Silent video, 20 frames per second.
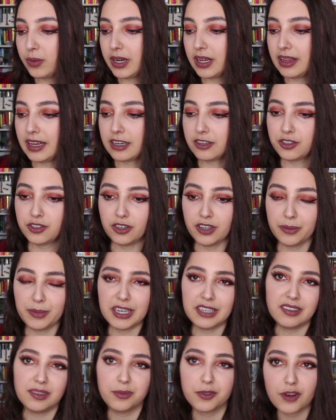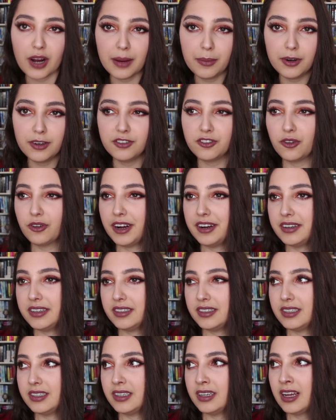many, like a certain amount of subscribers or I
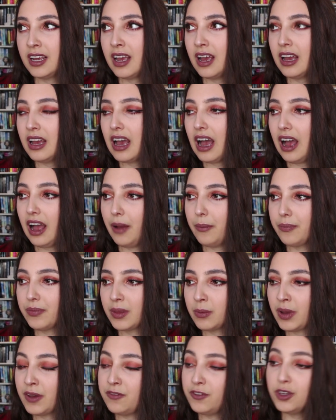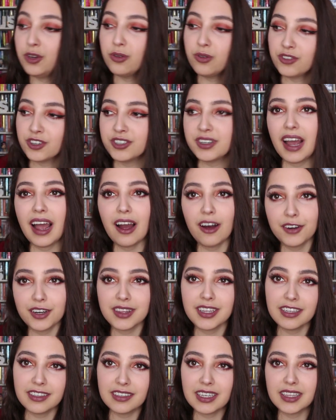didn't um, my views are down
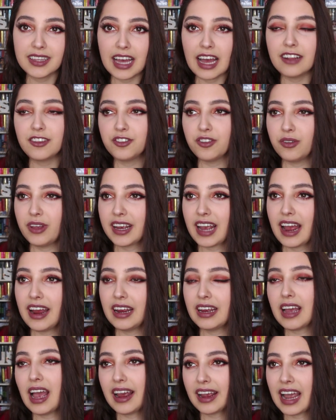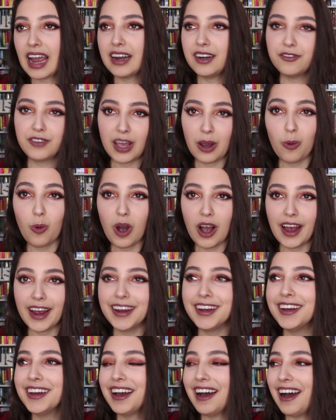and things like that. So like I, I kind of get
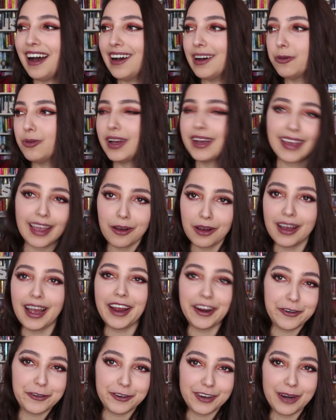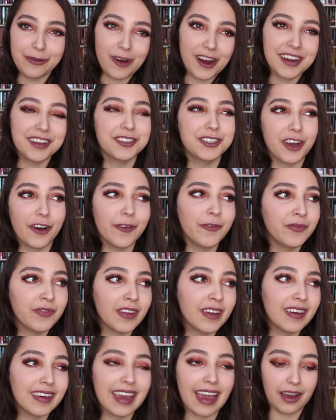why. Uh, well, I get, I understand why. So
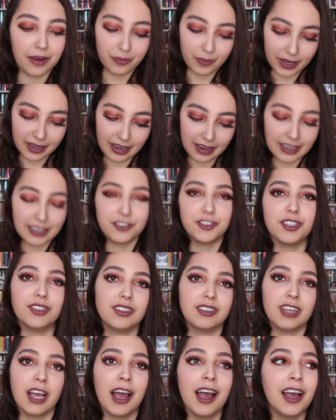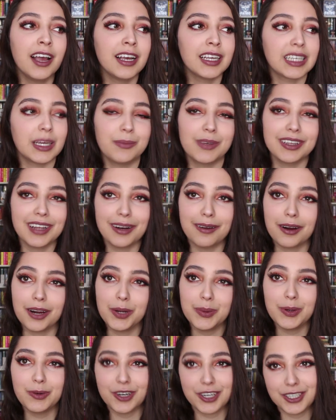yeah, but it's just something that I'm going
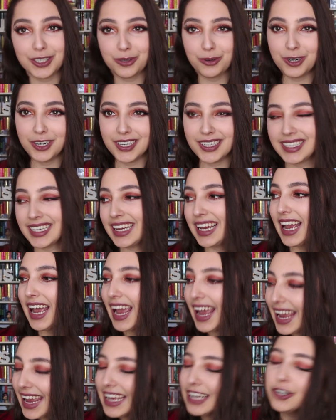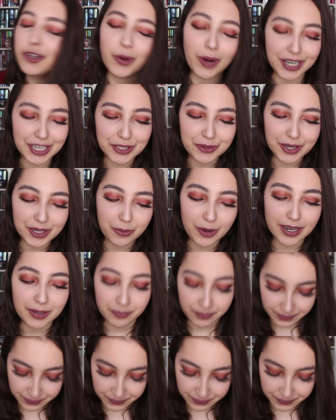to be working towards in 2021.